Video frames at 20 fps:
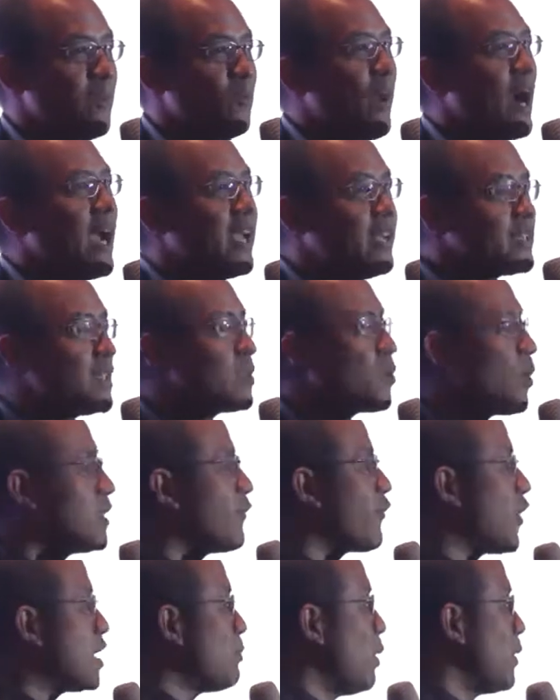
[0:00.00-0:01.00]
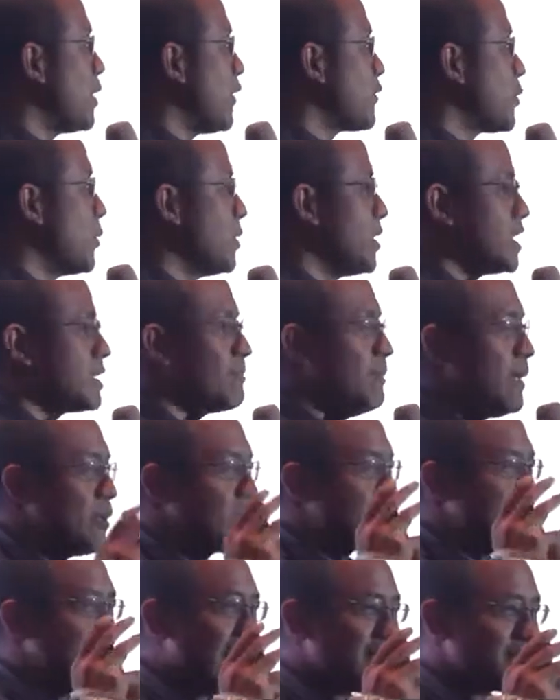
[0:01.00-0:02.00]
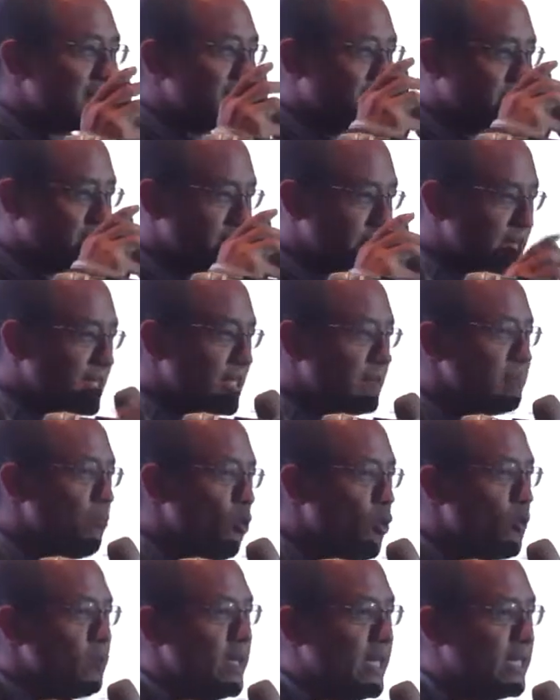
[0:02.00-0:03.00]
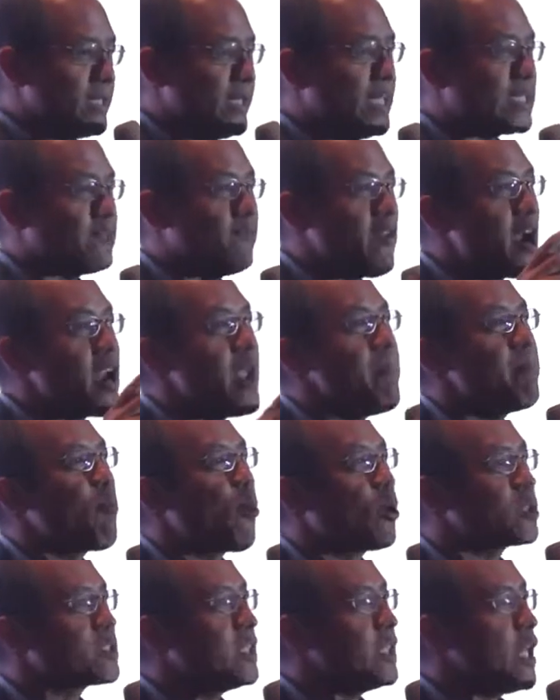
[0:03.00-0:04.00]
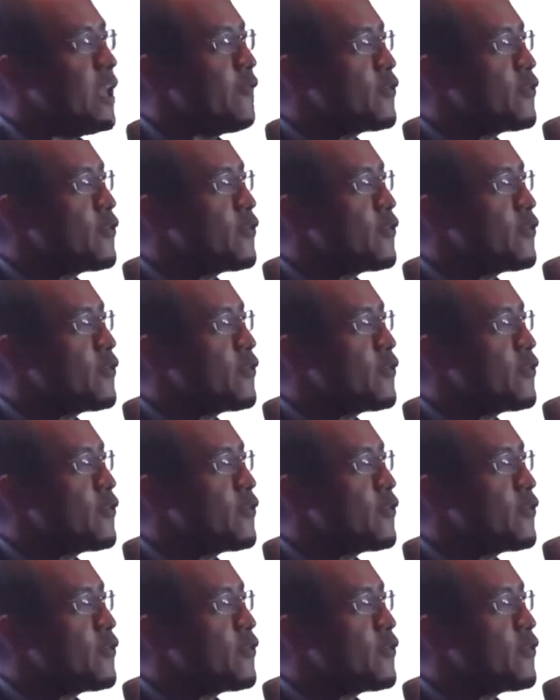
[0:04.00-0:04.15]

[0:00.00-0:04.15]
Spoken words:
Why is it called first moment of truth? It's because that critical moment is very important